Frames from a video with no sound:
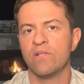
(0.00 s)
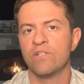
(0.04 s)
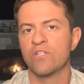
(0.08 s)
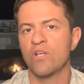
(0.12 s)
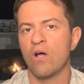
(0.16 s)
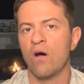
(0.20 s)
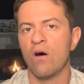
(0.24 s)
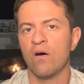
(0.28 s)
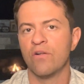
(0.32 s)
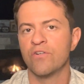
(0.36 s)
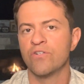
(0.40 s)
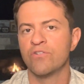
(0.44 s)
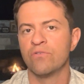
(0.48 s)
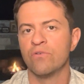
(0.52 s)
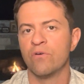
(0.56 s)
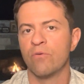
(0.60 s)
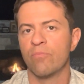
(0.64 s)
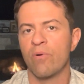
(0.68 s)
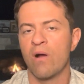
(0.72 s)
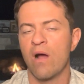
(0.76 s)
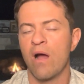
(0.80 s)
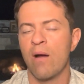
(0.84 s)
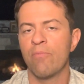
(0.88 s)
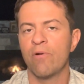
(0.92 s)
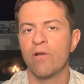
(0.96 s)
onto a
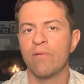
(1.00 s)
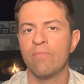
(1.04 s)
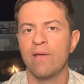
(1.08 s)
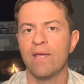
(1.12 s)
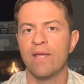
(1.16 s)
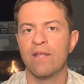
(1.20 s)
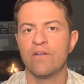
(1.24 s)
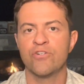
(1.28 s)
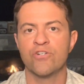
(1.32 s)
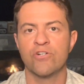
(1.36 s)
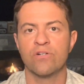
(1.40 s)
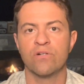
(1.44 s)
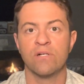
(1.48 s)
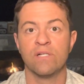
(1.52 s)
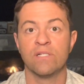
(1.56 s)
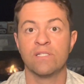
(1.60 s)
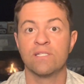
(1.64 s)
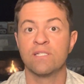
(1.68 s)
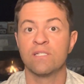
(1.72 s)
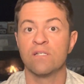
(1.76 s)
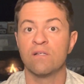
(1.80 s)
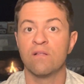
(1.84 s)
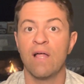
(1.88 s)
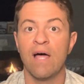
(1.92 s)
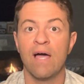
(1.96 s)
property manager
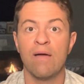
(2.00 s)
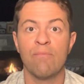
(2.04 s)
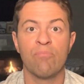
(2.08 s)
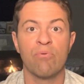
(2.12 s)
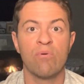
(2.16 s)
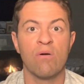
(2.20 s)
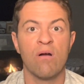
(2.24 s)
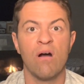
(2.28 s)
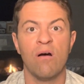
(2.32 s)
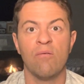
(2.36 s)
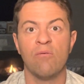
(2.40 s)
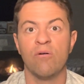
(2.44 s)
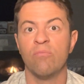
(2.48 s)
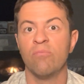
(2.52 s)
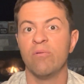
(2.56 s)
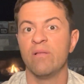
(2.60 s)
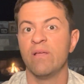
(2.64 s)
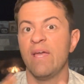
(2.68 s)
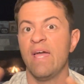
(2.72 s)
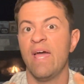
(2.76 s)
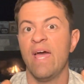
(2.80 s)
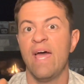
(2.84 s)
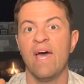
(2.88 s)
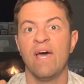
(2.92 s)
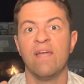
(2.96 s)
until I probably
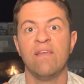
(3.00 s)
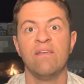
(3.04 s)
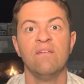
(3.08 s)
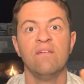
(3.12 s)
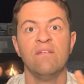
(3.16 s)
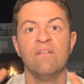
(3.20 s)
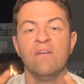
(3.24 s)
had